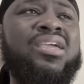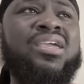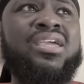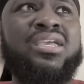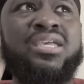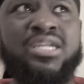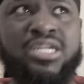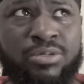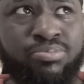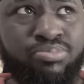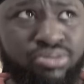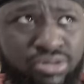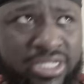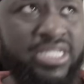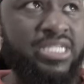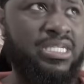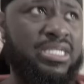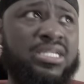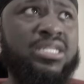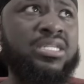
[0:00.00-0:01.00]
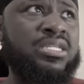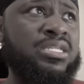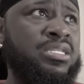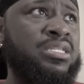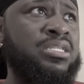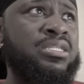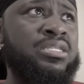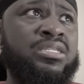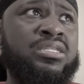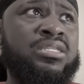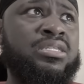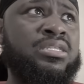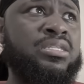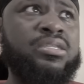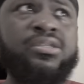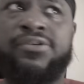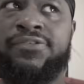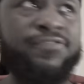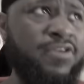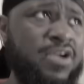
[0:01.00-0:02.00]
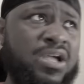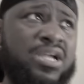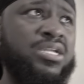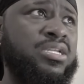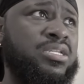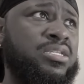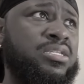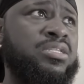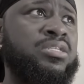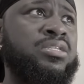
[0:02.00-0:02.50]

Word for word: in a prison? The because